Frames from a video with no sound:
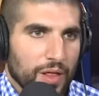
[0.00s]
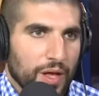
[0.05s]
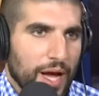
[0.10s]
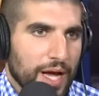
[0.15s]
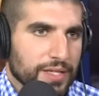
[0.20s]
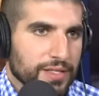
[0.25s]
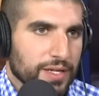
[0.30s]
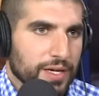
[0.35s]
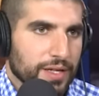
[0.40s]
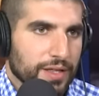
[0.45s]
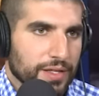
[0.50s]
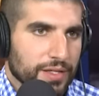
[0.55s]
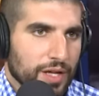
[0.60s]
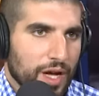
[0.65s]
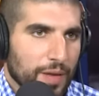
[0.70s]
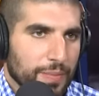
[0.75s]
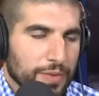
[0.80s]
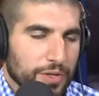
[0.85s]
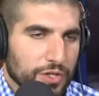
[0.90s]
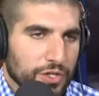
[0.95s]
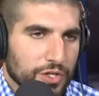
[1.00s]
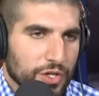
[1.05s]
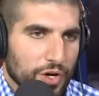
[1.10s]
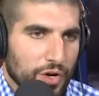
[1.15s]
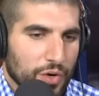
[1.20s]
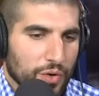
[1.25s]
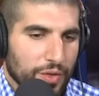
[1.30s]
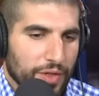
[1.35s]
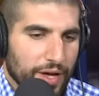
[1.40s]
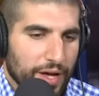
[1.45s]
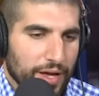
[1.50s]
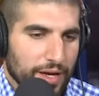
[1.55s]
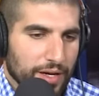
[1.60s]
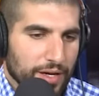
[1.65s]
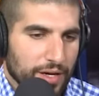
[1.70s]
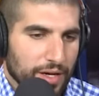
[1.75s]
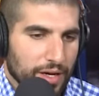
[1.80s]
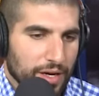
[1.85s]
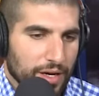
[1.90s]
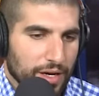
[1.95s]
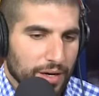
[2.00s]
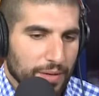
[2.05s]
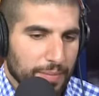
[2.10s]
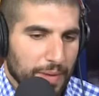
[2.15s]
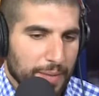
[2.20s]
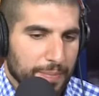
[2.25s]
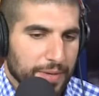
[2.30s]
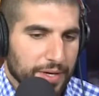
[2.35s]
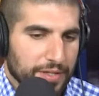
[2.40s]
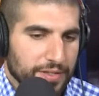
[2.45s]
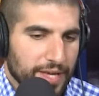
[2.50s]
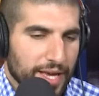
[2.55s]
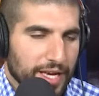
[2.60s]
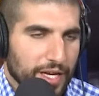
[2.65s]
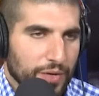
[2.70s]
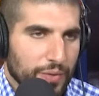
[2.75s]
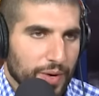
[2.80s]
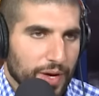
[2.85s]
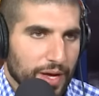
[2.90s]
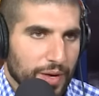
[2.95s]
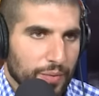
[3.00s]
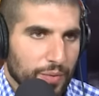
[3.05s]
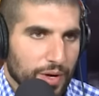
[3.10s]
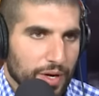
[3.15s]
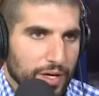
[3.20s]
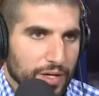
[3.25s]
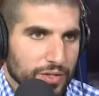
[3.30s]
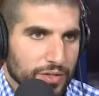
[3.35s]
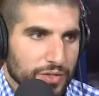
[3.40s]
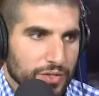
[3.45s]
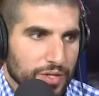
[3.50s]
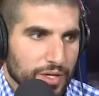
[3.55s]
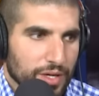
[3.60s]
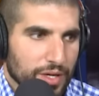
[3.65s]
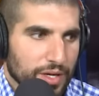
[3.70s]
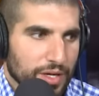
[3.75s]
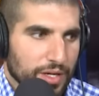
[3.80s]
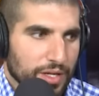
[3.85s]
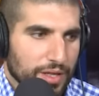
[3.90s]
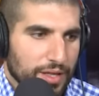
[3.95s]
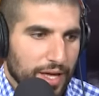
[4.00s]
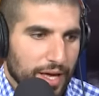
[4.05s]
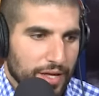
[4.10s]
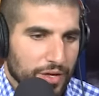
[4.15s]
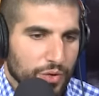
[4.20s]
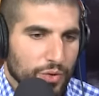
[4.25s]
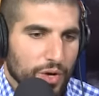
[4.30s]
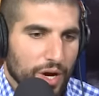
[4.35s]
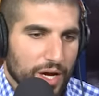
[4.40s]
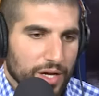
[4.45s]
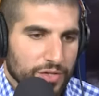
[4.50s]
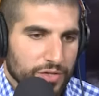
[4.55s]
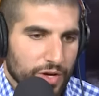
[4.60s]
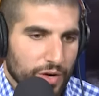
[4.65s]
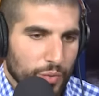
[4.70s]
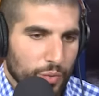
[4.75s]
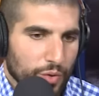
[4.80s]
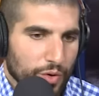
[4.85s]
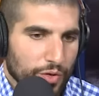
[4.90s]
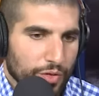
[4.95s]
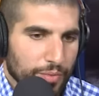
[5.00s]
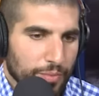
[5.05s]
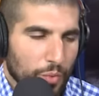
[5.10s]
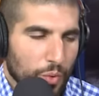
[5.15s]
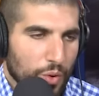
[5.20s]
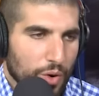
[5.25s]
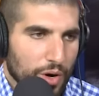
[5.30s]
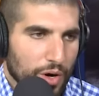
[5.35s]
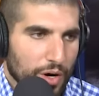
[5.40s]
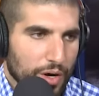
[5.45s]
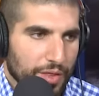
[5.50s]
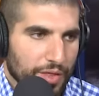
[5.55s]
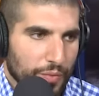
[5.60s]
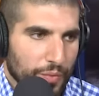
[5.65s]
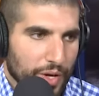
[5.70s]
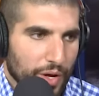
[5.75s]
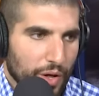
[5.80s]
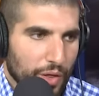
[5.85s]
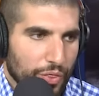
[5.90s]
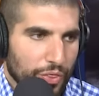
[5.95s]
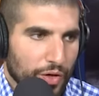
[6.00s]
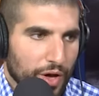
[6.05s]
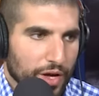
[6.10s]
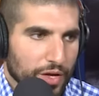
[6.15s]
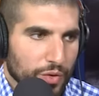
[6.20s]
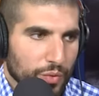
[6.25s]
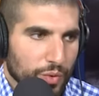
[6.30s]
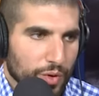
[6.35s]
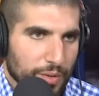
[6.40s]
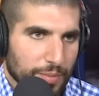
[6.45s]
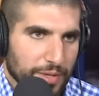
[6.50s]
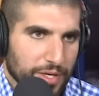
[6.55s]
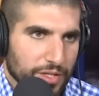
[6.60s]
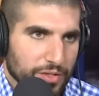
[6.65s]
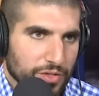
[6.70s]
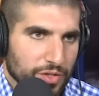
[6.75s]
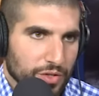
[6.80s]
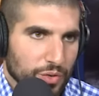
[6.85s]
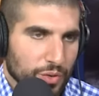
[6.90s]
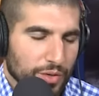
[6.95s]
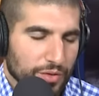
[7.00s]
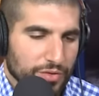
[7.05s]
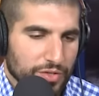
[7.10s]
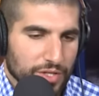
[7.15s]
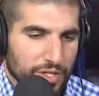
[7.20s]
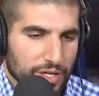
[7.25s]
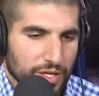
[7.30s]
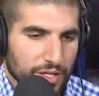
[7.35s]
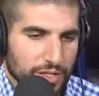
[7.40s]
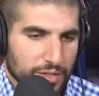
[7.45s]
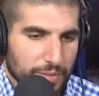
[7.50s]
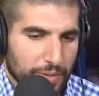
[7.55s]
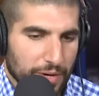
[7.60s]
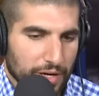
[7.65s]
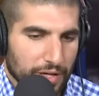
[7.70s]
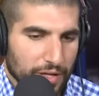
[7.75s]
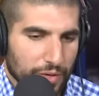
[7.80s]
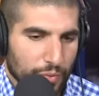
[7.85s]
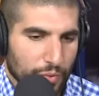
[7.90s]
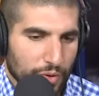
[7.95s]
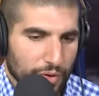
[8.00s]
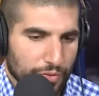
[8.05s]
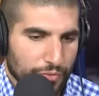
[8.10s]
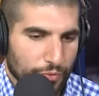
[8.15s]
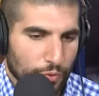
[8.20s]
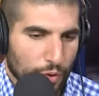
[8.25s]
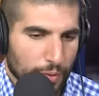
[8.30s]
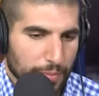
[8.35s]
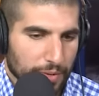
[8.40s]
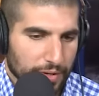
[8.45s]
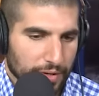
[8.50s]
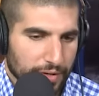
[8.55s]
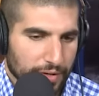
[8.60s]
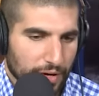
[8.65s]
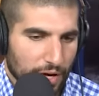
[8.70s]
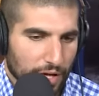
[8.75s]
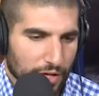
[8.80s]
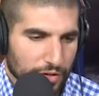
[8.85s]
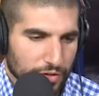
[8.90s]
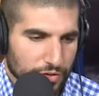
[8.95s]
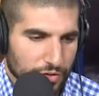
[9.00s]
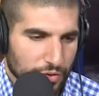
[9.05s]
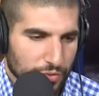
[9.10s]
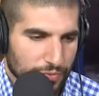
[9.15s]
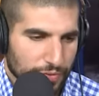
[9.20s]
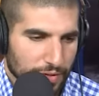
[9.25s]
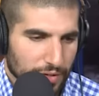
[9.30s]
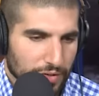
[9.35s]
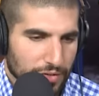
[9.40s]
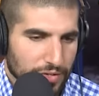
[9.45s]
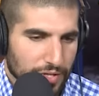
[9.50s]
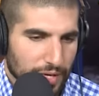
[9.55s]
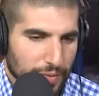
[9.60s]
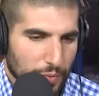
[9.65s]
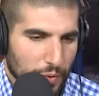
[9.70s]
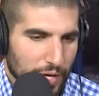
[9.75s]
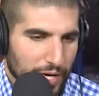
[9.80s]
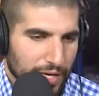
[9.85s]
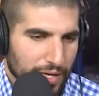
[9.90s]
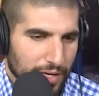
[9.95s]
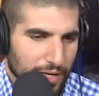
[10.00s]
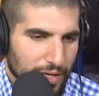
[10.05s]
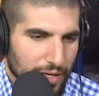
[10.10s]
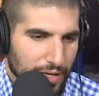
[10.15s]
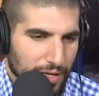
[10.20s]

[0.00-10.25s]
I said at the top of the show that uh, my big takeaway was that you guys are worth more than we all thought you were because the UFC is apparently worth $4 billion. Do you feel the same way?